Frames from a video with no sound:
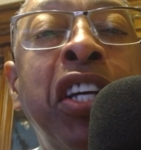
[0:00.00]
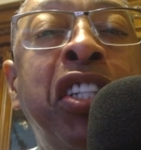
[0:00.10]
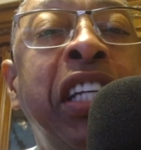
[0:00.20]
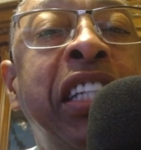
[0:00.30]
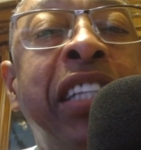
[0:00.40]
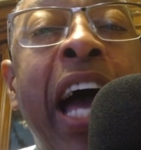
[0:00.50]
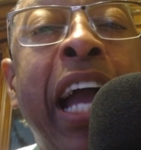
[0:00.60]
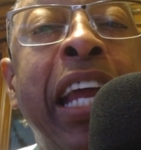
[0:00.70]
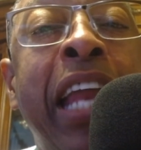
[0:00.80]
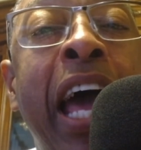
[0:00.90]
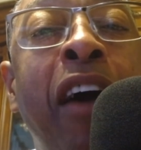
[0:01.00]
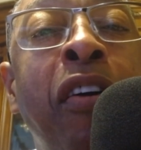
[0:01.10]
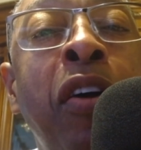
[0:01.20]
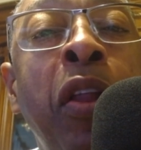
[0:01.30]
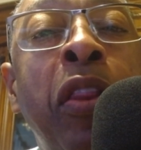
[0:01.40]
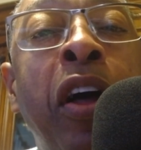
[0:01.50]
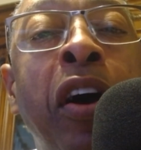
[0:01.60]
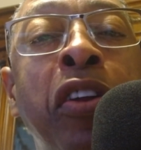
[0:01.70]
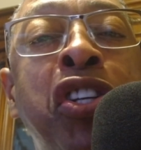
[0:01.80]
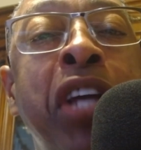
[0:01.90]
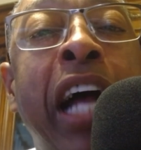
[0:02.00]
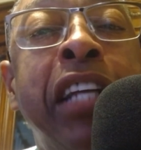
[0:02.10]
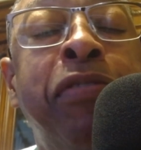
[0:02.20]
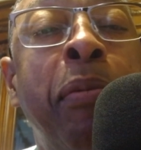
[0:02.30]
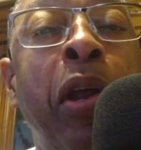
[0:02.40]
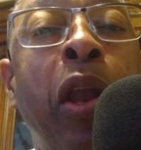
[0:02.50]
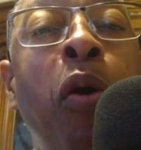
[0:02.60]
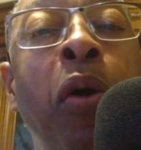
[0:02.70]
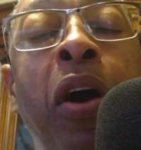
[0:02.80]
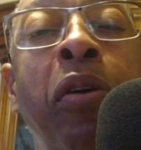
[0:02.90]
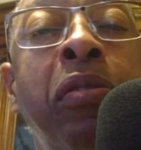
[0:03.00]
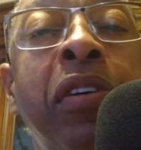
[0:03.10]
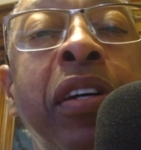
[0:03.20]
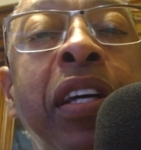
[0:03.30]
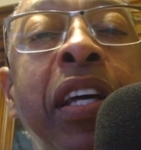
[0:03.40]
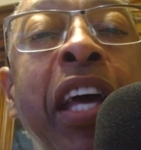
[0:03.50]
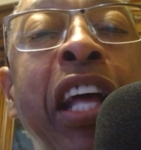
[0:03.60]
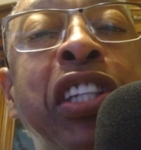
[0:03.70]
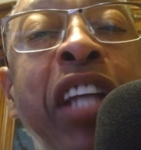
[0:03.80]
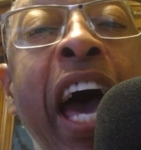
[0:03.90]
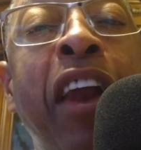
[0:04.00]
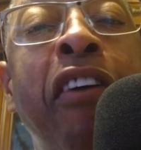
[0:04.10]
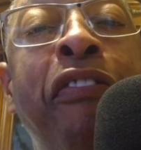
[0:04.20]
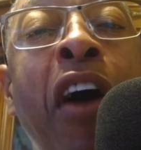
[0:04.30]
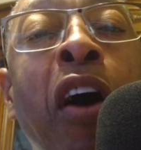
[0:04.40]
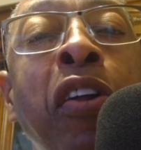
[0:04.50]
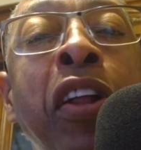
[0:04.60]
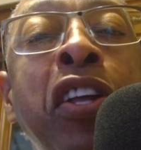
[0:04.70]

She's knocking down the shots from the logo. It's not her fault.